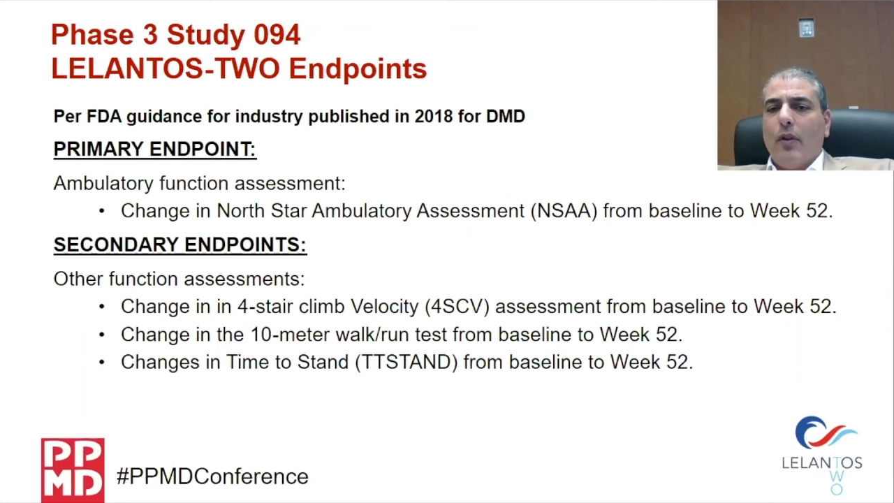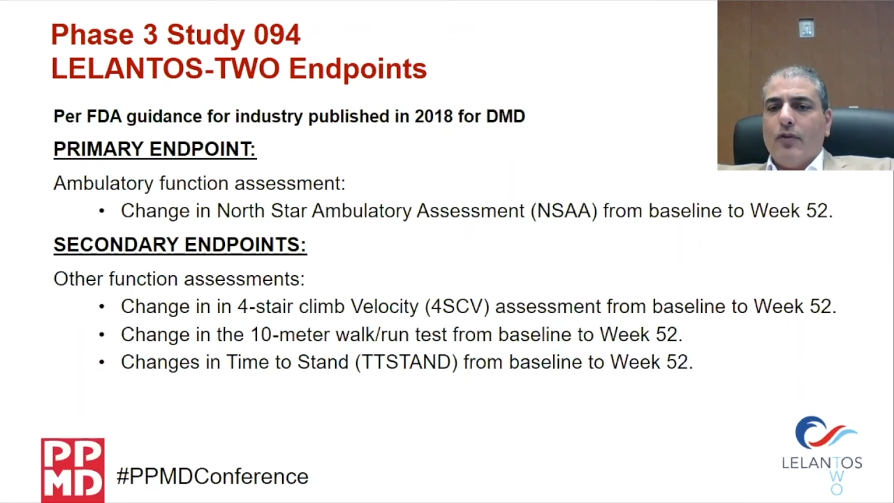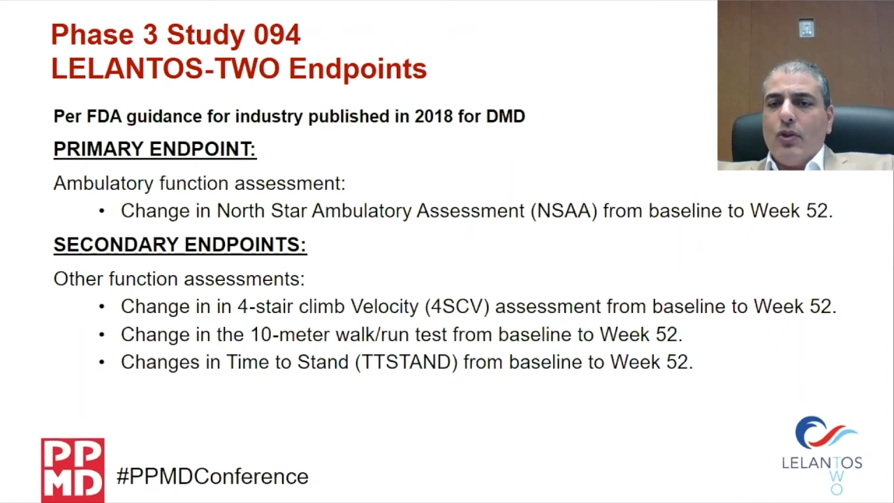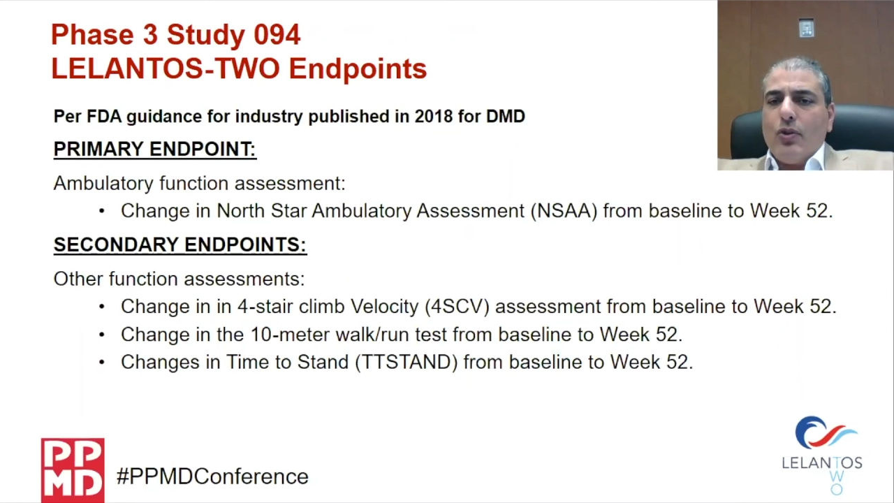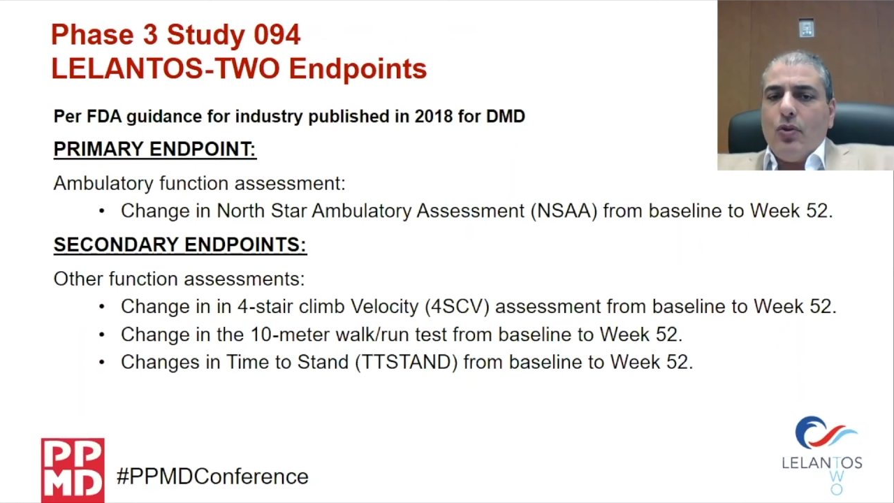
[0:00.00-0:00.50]

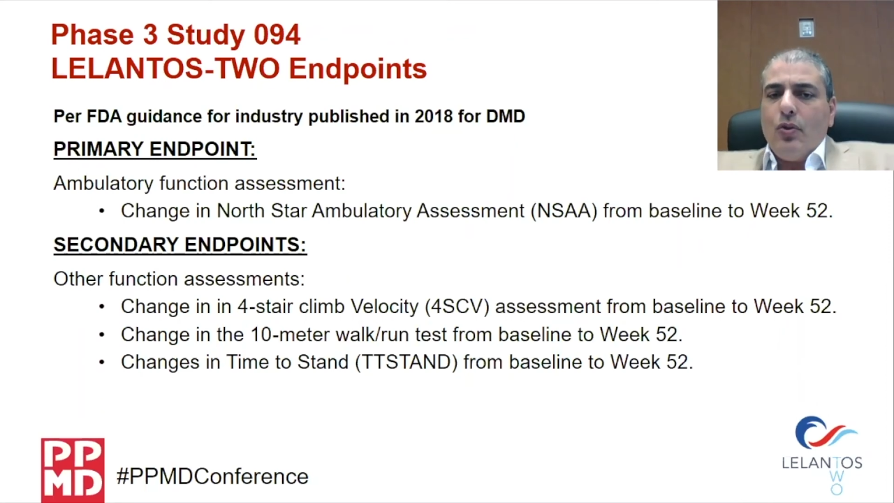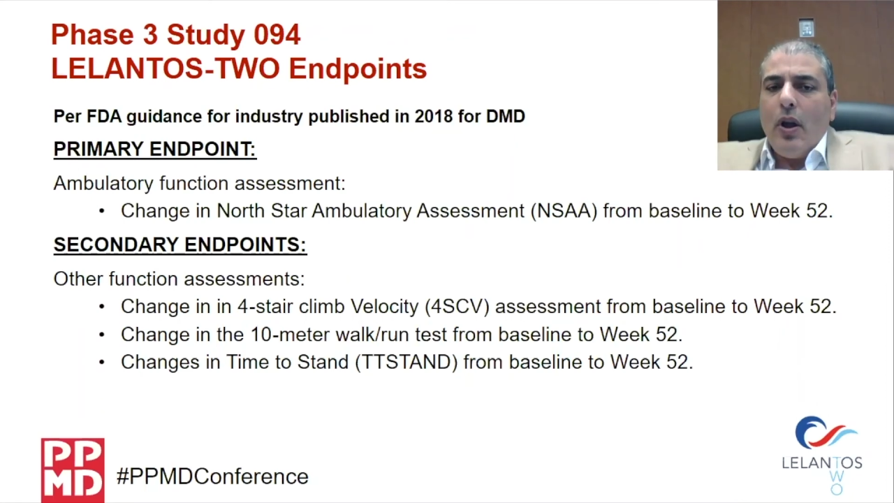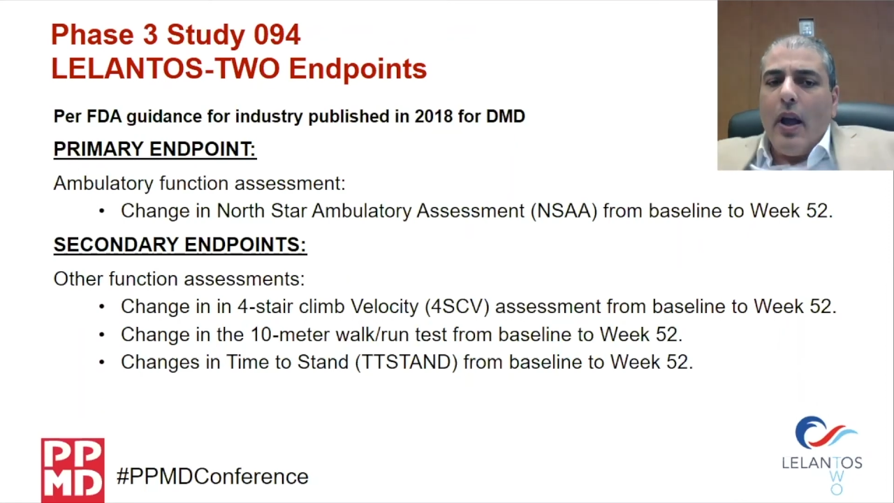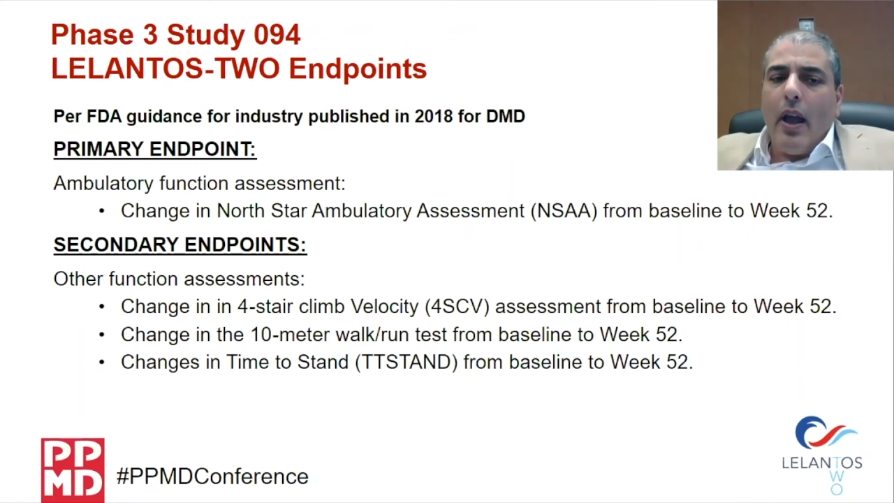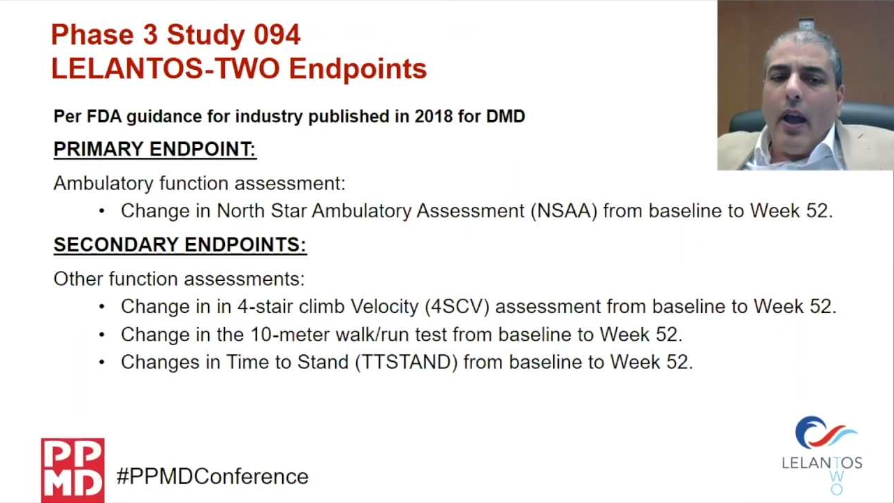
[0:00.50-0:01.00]
52.
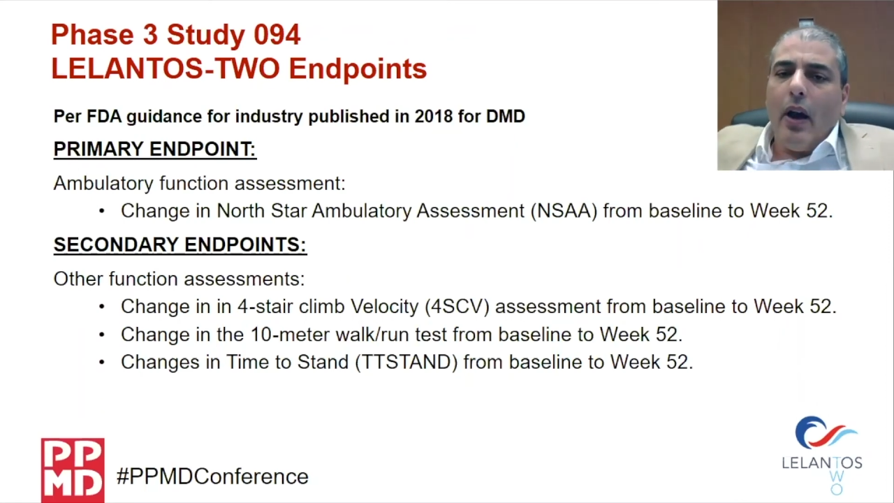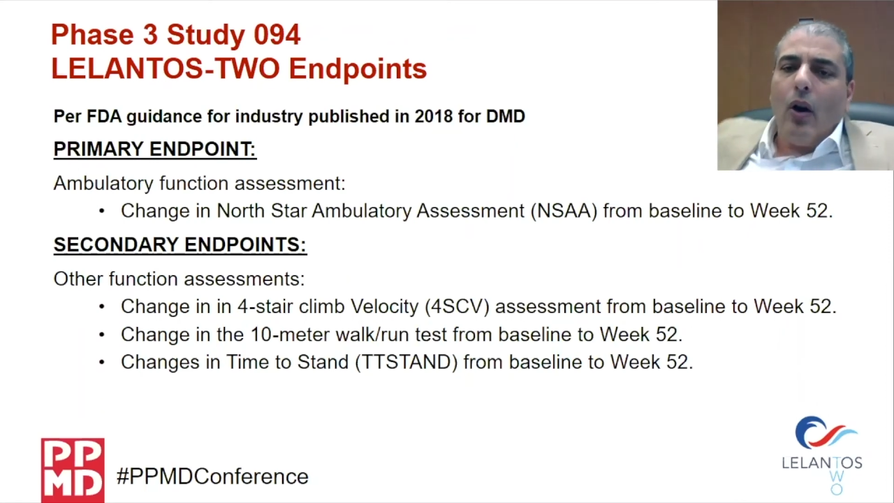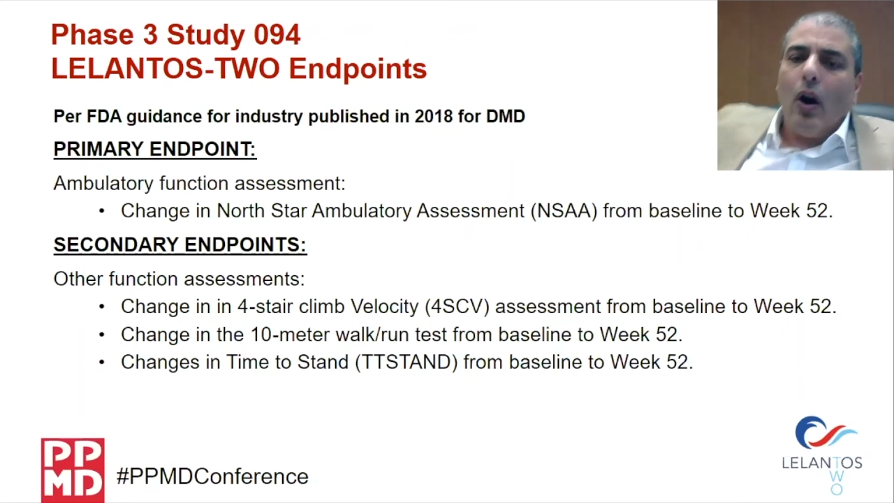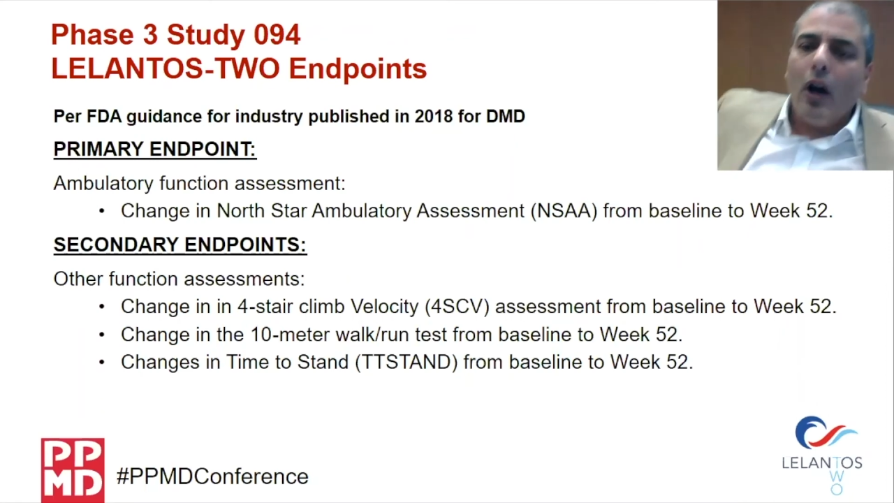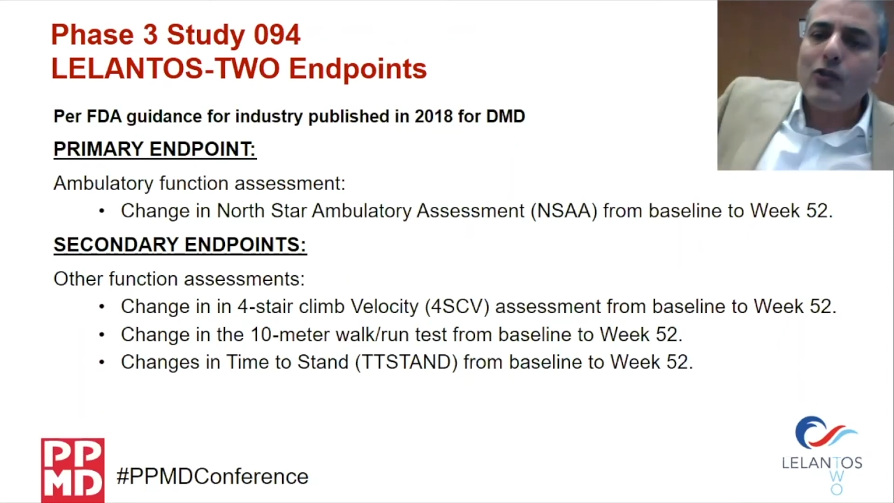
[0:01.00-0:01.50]

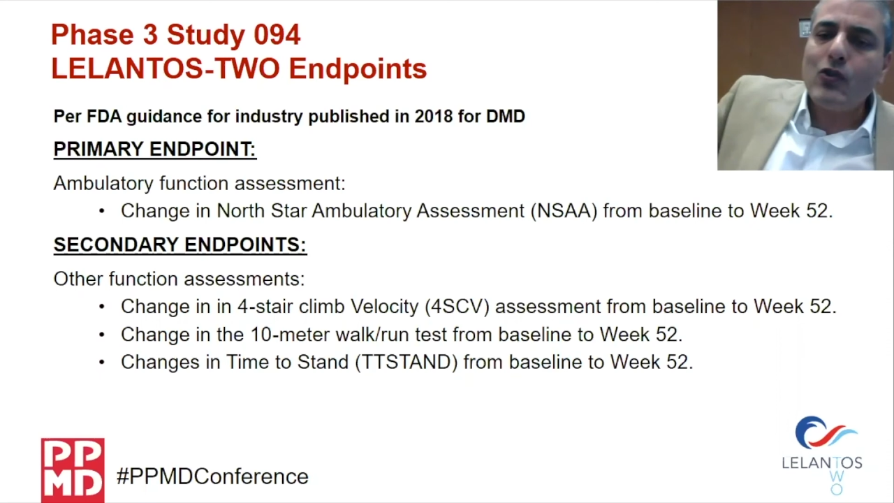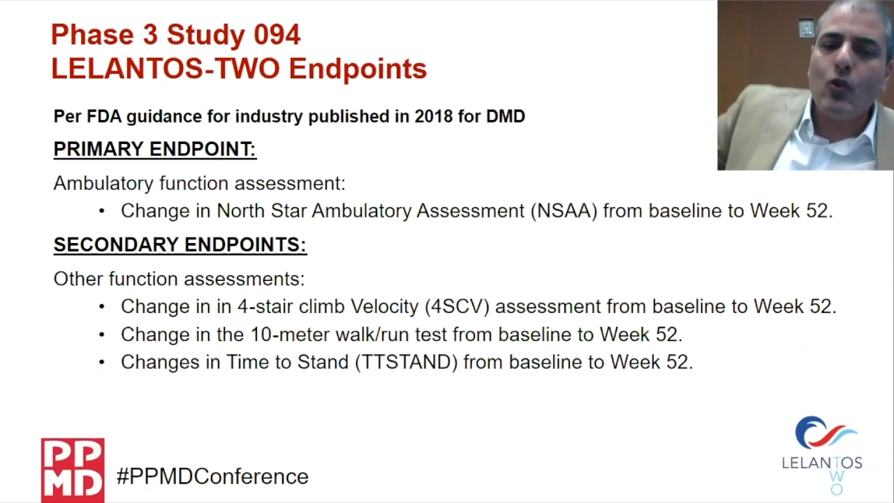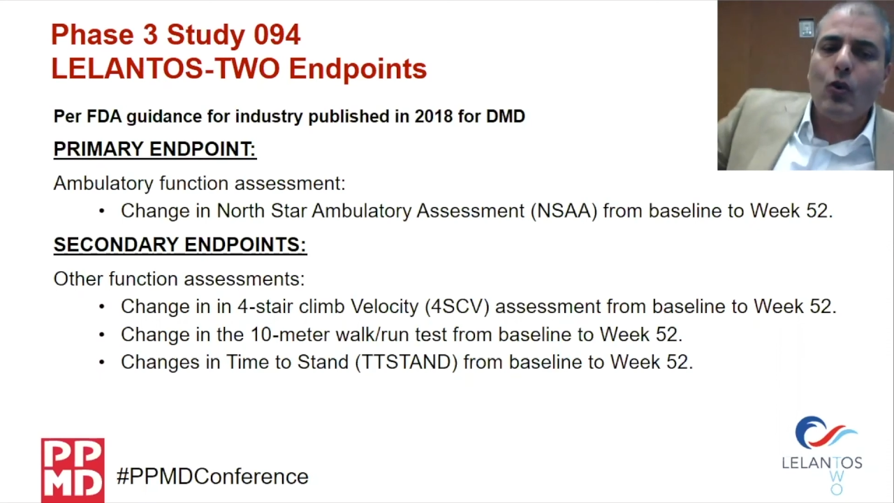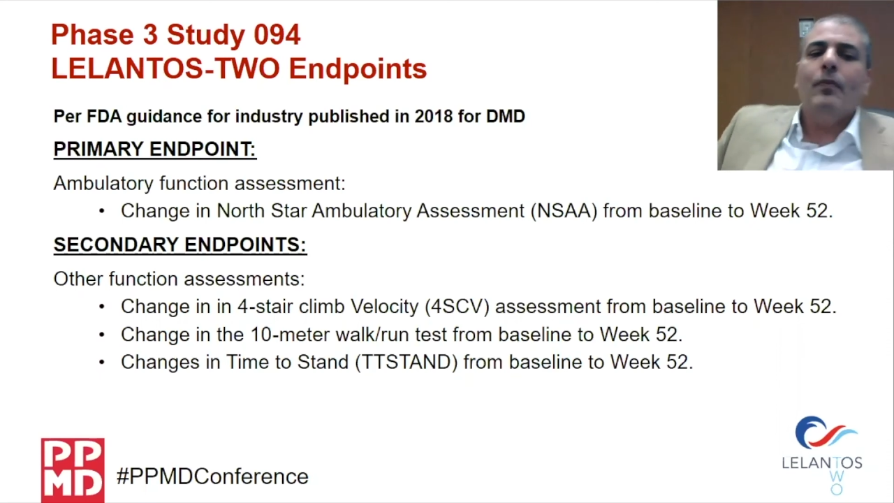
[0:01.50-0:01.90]
Also,